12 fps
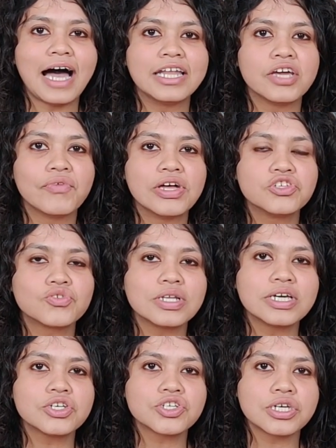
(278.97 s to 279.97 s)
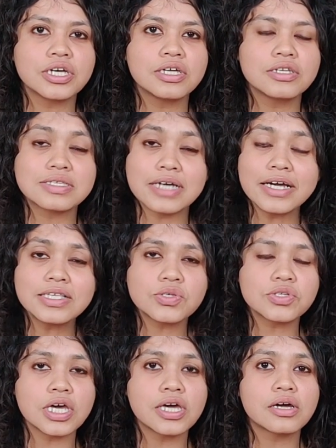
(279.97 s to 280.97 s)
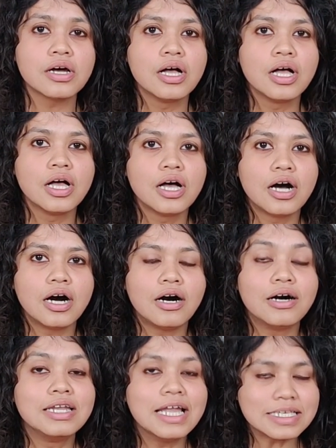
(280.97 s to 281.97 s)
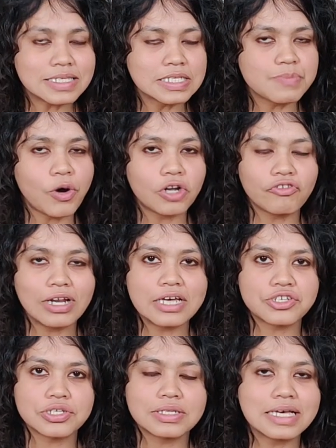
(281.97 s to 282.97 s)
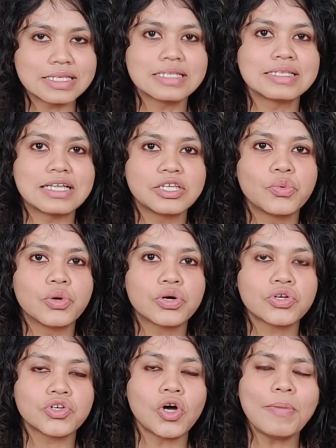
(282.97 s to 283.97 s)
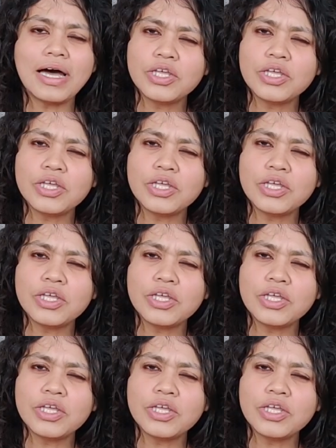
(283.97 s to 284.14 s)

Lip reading: And eventually she decides to take pottery lessons at the workshop.